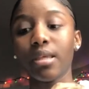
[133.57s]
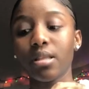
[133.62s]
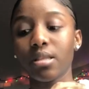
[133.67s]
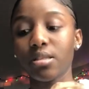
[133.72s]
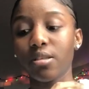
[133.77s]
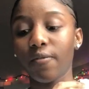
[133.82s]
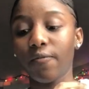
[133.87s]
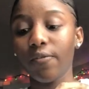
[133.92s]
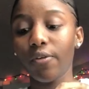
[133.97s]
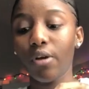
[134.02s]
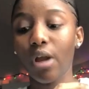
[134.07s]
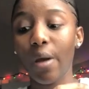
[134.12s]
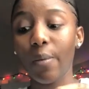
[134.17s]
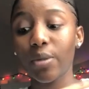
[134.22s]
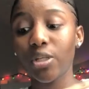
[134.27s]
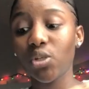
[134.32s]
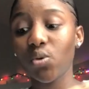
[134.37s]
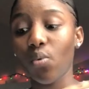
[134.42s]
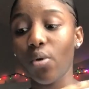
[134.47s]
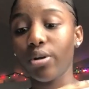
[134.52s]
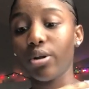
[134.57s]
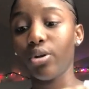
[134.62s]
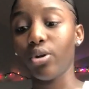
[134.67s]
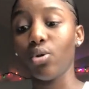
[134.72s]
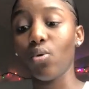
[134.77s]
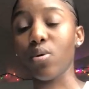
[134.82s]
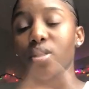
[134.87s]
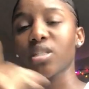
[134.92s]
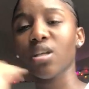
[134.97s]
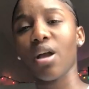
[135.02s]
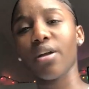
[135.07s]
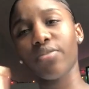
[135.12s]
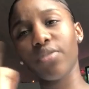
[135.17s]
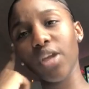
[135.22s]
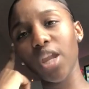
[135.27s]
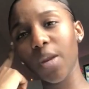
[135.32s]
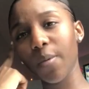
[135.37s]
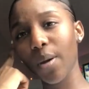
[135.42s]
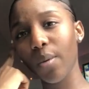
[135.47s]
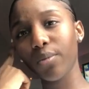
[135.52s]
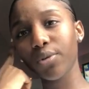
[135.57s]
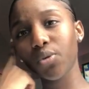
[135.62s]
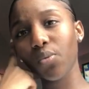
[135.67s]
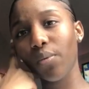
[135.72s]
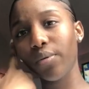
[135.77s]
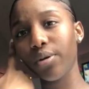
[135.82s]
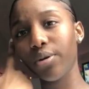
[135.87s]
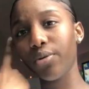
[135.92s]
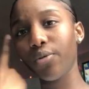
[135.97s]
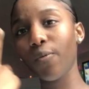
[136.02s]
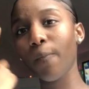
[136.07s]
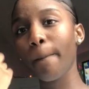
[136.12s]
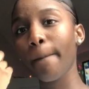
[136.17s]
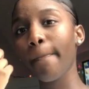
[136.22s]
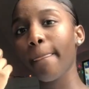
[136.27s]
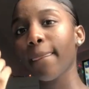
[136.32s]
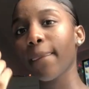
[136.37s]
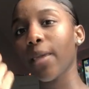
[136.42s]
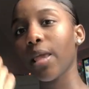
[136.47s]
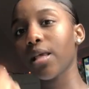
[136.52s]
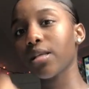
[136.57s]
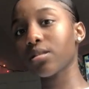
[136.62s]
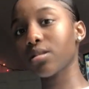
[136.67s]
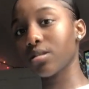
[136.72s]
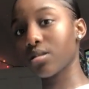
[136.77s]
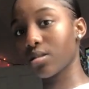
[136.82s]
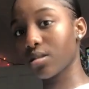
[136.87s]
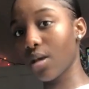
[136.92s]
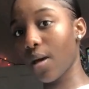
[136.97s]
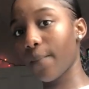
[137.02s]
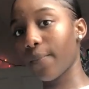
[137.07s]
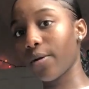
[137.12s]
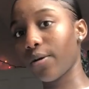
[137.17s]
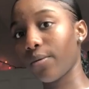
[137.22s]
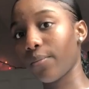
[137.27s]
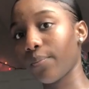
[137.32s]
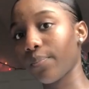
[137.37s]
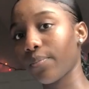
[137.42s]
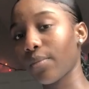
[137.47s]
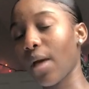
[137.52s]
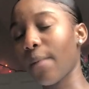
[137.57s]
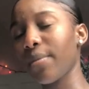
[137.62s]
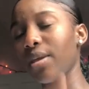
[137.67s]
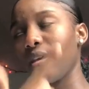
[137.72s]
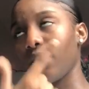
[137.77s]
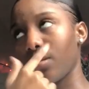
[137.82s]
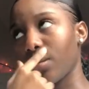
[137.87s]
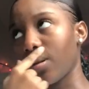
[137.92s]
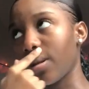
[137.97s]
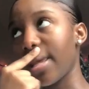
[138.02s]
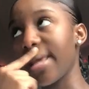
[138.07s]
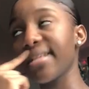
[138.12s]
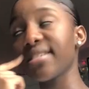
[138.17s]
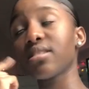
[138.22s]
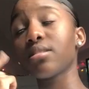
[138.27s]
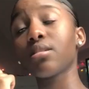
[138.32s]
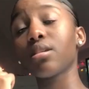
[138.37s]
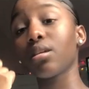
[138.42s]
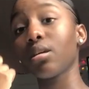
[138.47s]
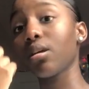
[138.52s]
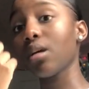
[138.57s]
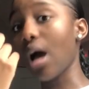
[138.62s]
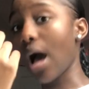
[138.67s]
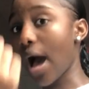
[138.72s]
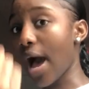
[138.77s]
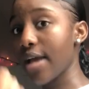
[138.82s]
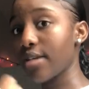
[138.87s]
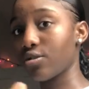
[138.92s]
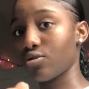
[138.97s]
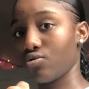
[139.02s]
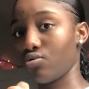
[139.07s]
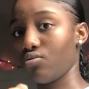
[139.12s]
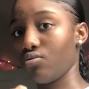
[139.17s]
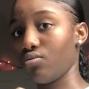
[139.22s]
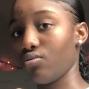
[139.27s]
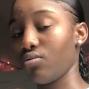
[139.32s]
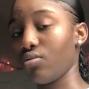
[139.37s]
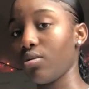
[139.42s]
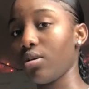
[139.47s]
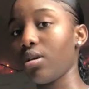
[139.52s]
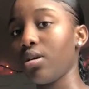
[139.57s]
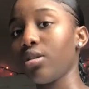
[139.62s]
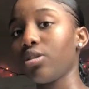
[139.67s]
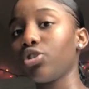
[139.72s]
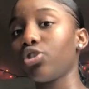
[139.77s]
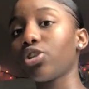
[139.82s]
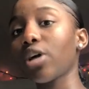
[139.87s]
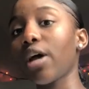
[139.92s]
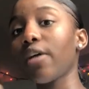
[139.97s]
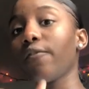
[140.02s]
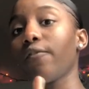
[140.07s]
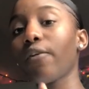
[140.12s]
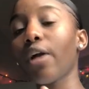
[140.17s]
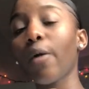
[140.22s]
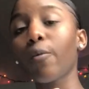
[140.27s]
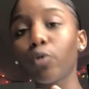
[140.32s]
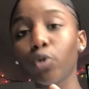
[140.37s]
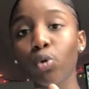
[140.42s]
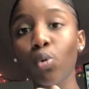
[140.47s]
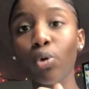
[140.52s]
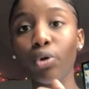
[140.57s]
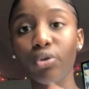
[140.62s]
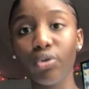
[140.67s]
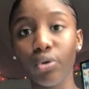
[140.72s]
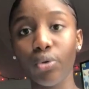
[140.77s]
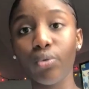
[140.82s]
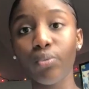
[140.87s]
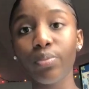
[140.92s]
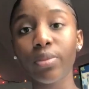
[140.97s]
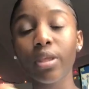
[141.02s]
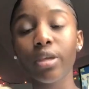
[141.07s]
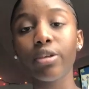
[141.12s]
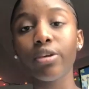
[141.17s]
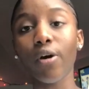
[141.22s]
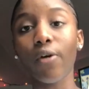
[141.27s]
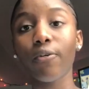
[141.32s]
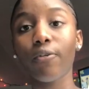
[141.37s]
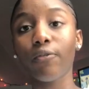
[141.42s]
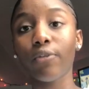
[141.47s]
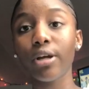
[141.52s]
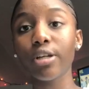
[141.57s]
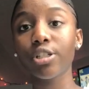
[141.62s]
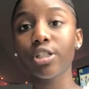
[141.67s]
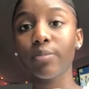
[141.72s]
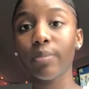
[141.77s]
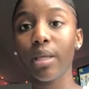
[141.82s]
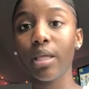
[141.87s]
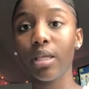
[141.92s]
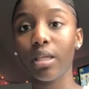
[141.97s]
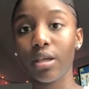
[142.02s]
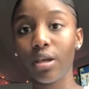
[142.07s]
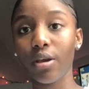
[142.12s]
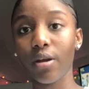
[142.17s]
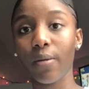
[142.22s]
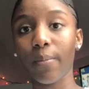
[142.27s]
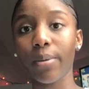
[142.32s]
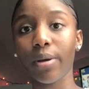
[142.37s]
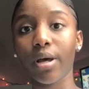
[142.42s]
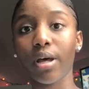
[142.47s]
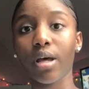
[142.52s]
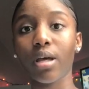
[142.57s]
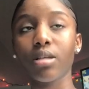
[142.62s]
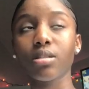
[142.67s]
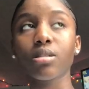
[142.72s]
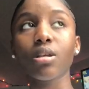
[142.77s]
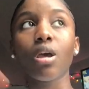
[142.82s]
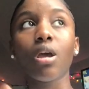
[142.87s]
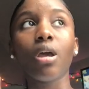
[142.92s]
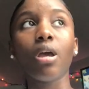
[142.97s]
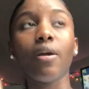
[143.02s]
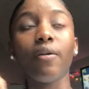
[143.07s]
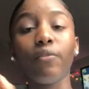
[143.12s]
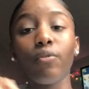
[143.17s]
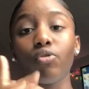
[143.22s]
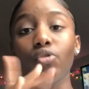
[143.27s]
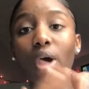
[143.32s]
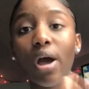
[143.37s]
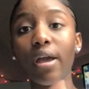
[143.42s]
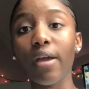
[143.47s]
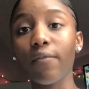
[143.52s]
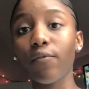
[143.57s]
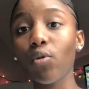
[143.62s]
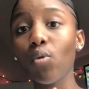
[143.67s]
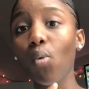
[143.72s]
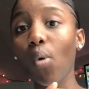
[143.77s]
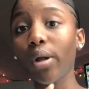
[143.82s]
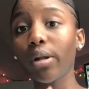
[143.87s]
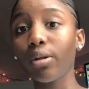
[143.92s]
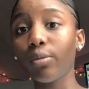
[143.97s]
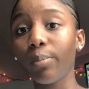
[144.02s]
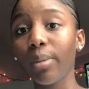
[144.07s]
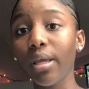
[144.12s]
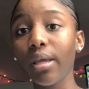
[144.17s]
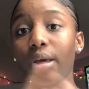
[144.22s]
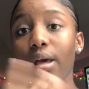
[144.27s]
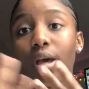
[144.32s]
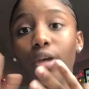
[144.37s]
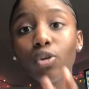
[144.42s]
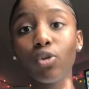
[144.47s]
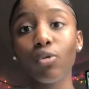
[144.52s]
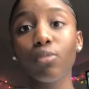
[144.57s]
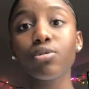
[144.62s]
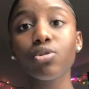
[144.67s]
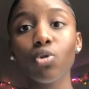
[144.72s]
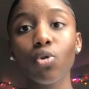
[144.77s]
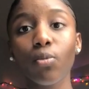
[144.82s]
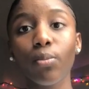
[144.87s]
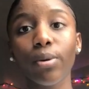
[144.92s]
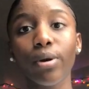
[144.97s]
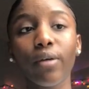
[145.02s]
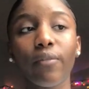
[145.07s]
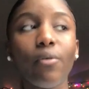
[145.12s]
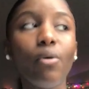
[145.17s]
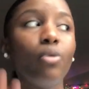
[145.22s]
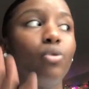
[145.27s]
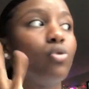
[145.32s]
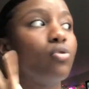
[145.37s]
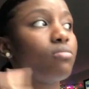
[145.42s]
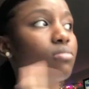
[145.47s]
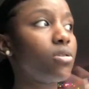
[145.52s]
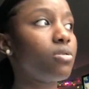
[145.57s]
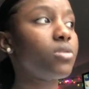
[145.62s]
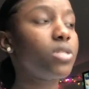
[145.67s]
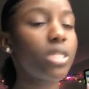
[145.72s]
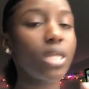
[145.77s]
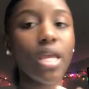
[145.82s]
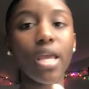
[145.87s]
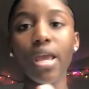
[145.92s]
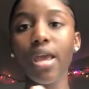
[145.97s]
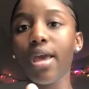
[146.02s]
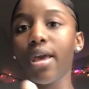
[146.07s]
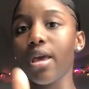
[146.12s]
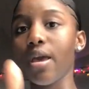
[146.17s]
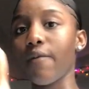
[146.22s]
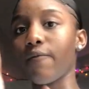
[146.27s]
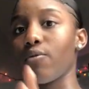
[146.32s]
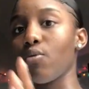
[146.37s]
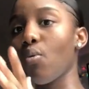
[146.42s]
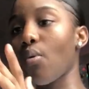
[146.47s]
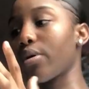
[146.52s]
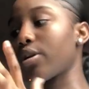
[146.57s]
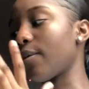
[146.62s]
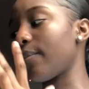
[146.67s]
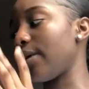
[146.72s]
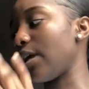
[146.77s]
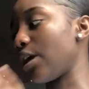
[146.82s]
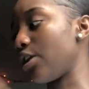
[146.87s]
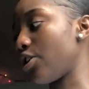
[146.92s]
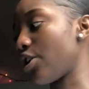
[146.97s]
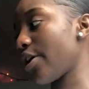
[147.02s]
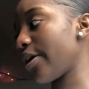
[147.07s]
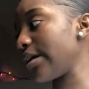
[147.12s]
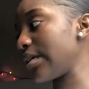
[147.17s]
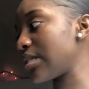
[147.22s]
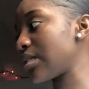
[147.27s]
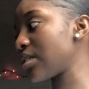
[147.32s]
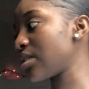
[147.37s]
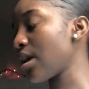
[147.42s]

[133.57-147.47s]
to figure out what you want to do or start thinking about what you want to do is summer. I mean, it's high school. Try to figure out what you want to do your freshman year, because if you want to be a YouTuber, if you want to do music, if you want to be a nurse,